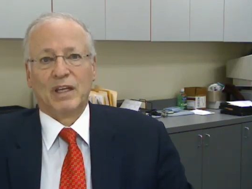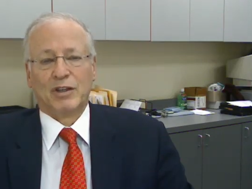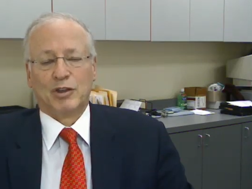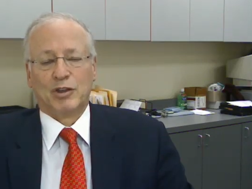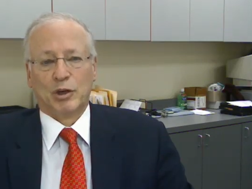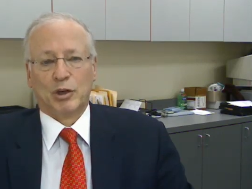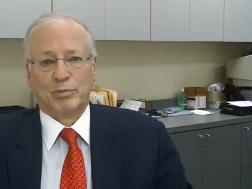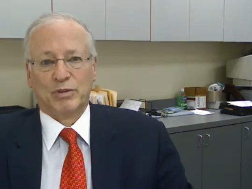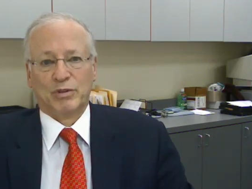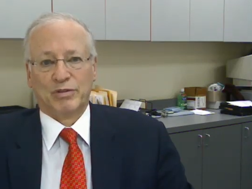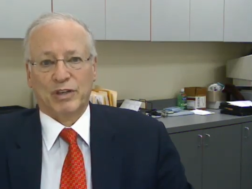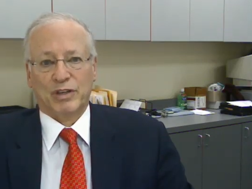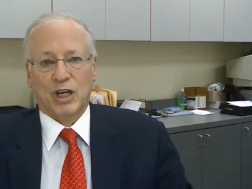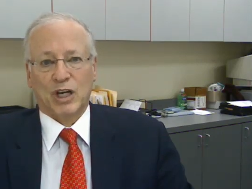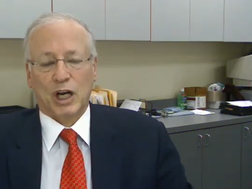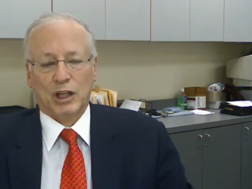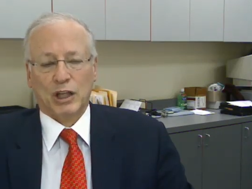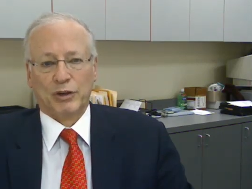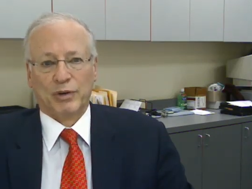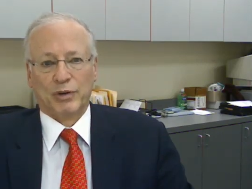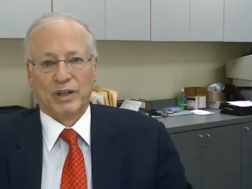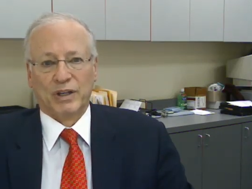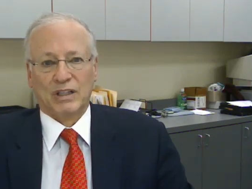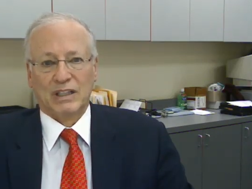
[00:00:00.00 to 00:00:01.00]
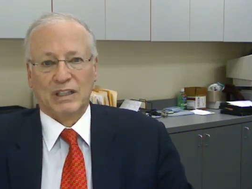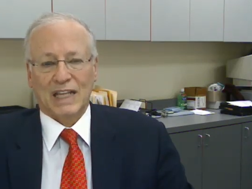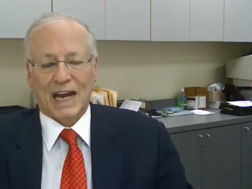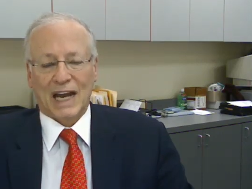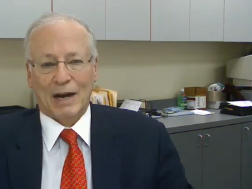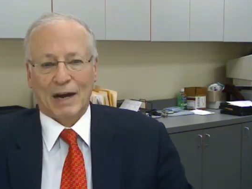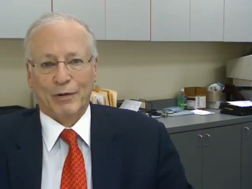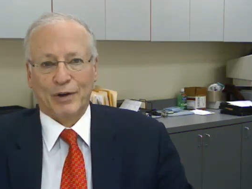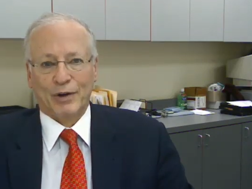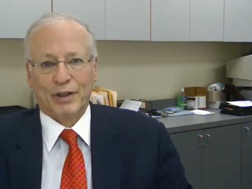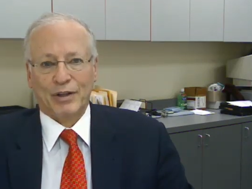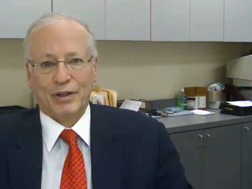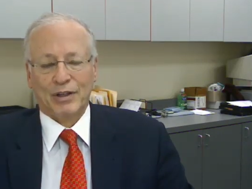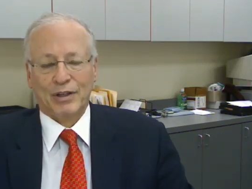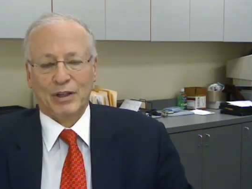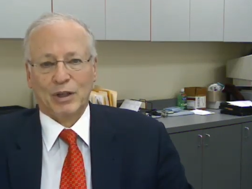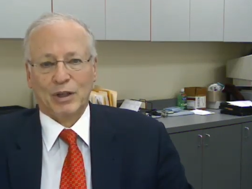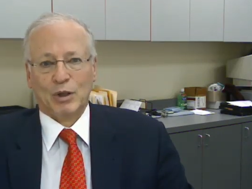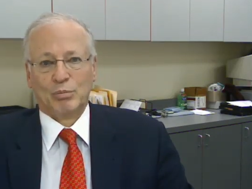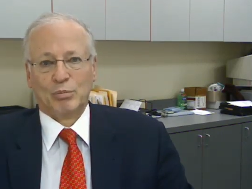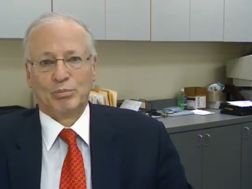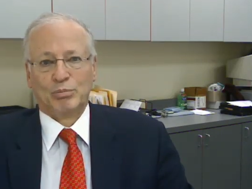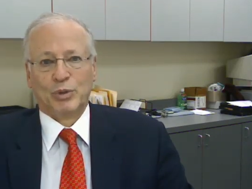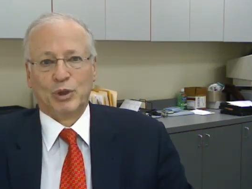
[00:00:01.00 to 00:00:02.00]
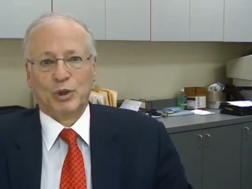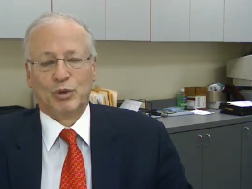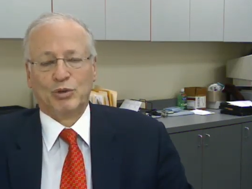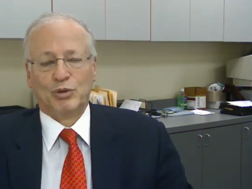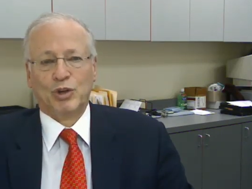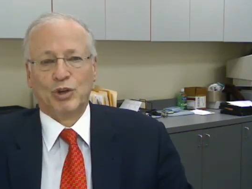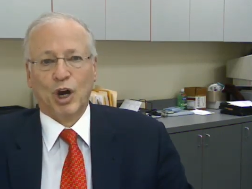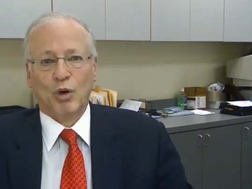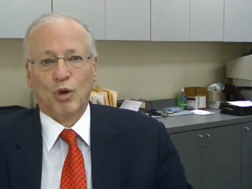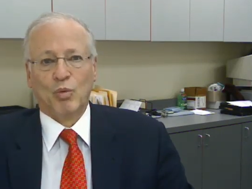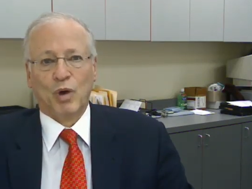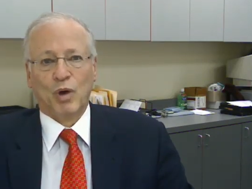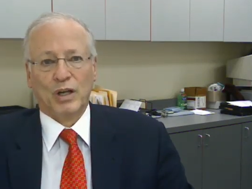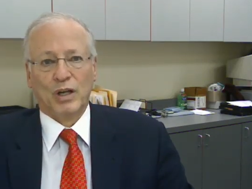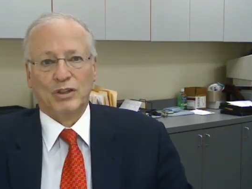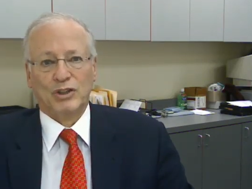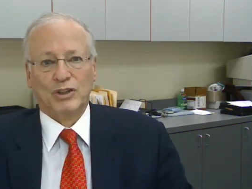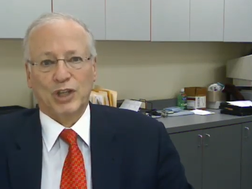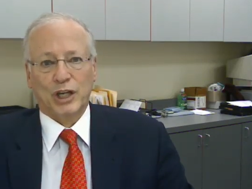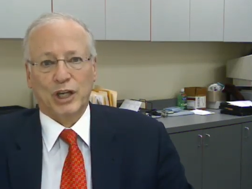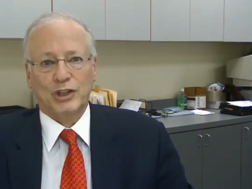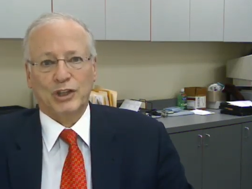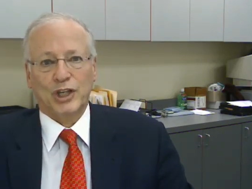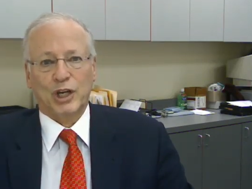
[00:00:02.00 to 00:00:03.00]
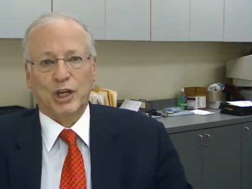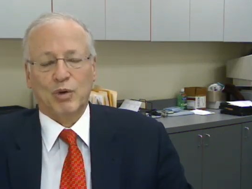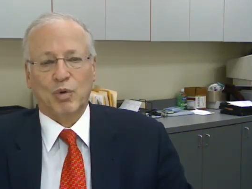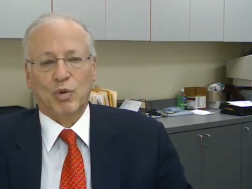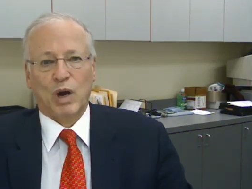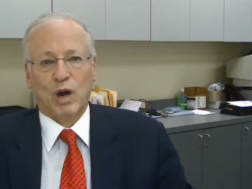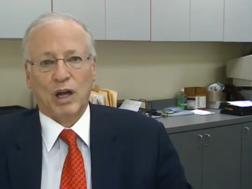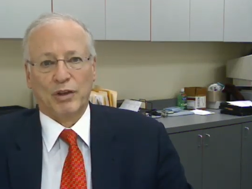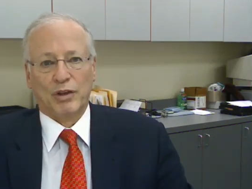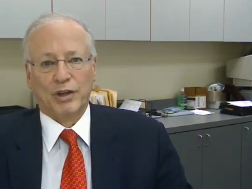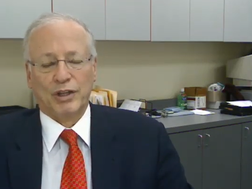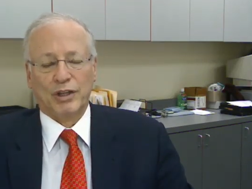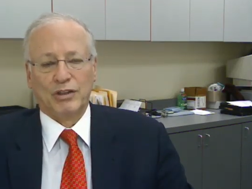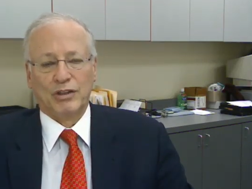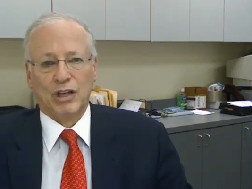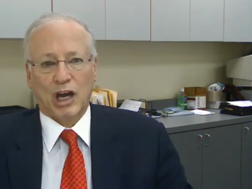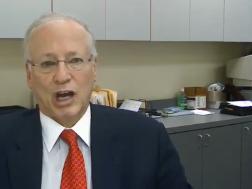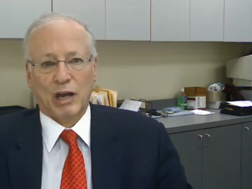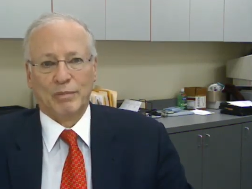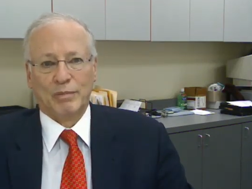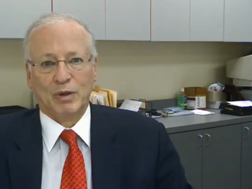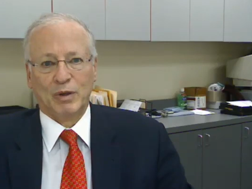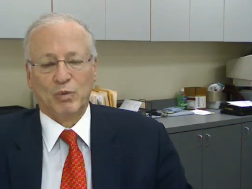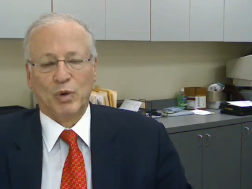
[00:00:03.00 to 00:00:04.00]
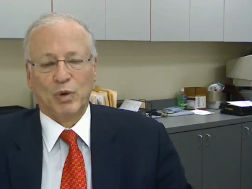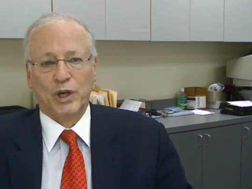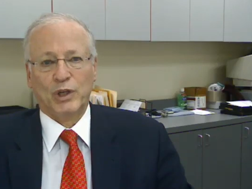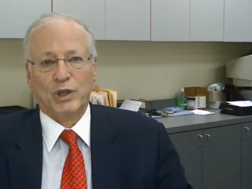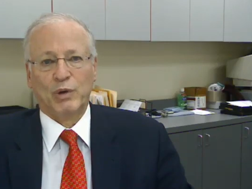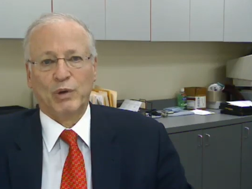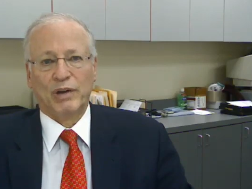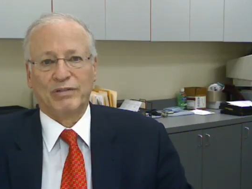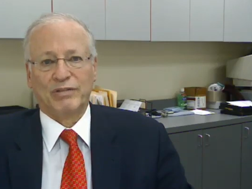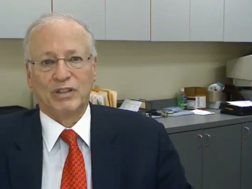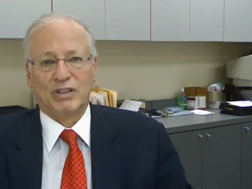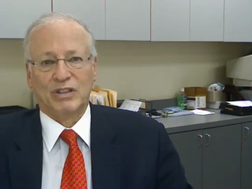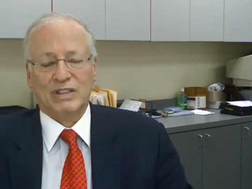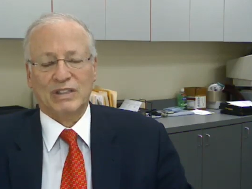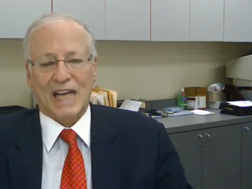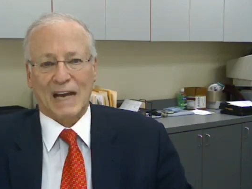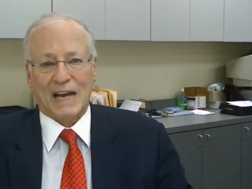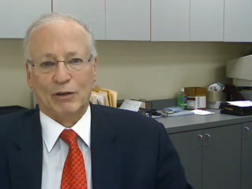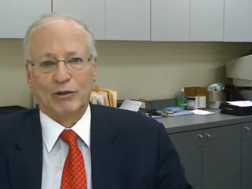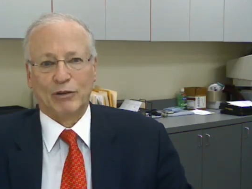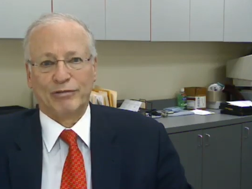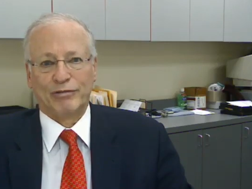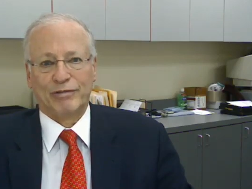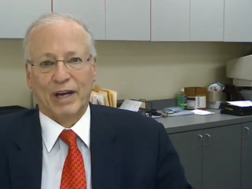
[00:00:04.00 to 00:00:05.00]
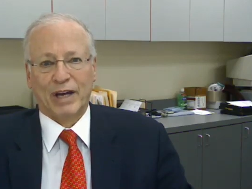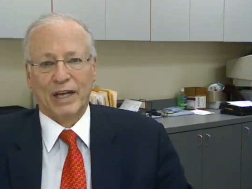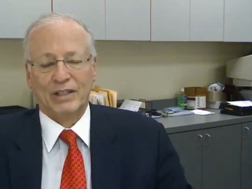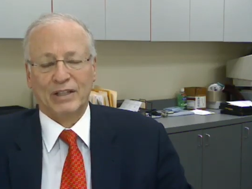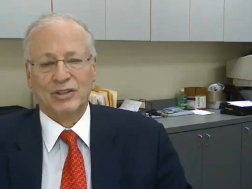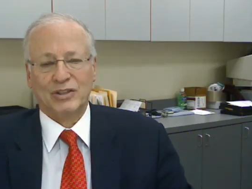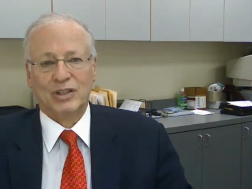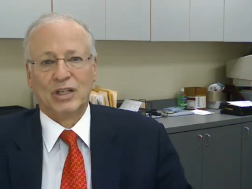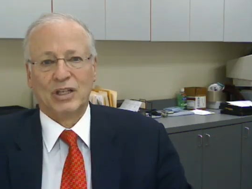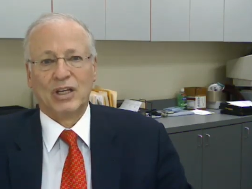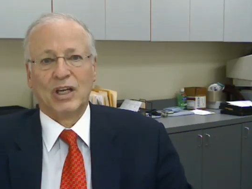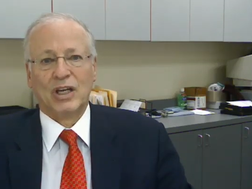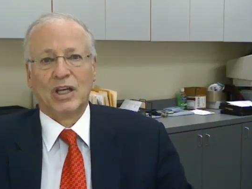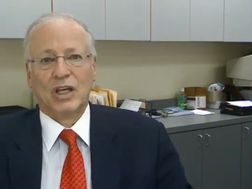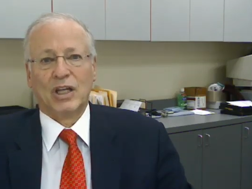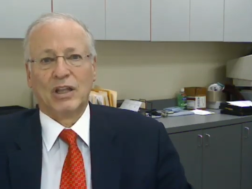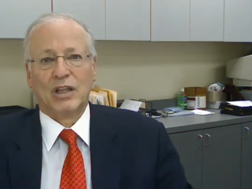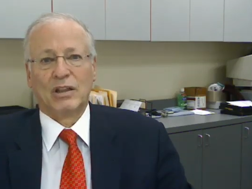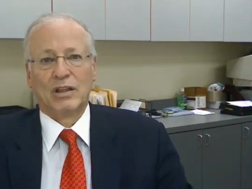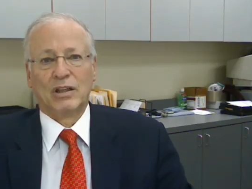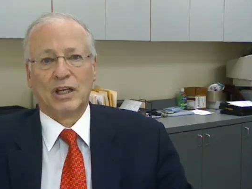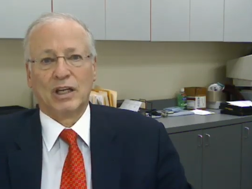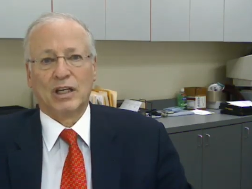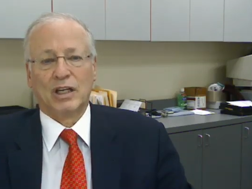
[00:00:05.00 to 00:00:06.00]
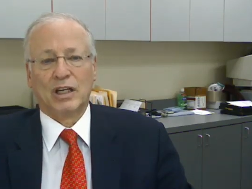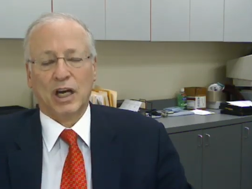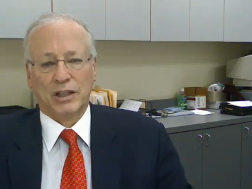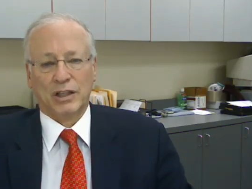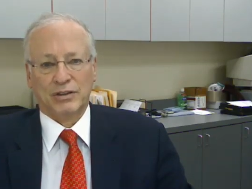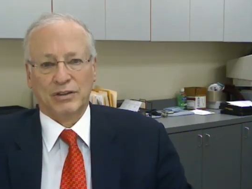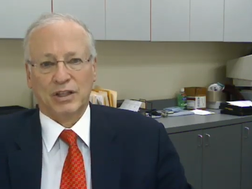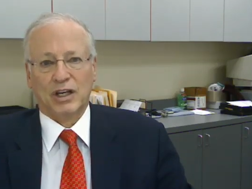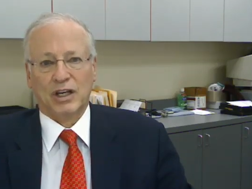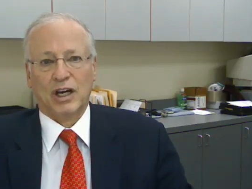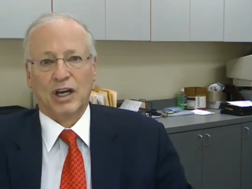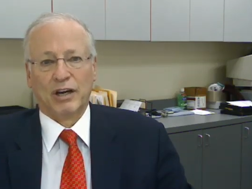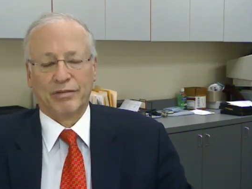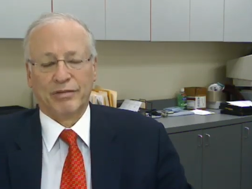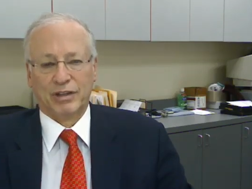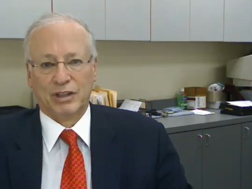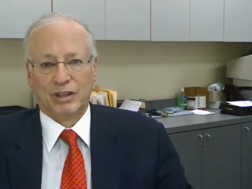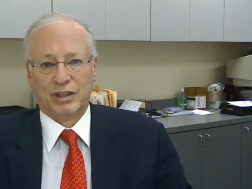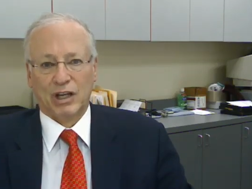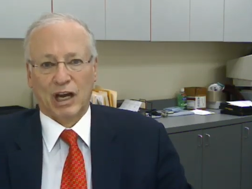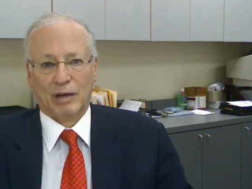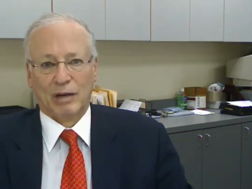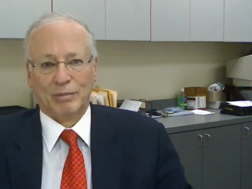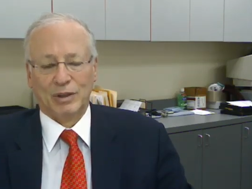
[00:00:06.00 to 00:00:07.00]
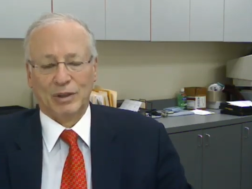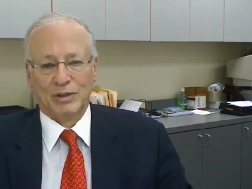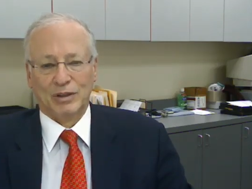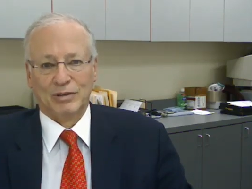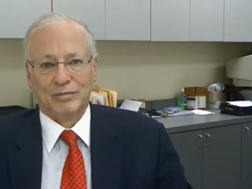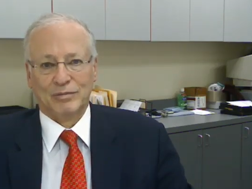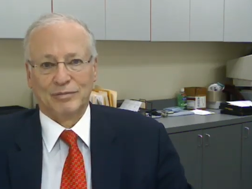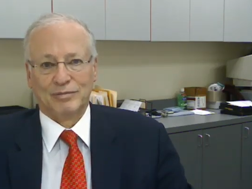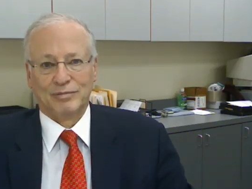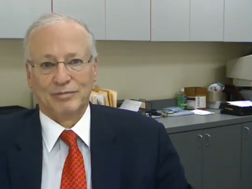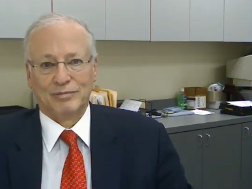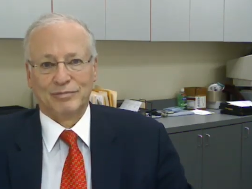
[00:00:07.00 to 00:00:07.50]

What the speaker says: in terms of color and clarity, but you don't want such a quality diamond where you have to sacrifice the cut of the diamond.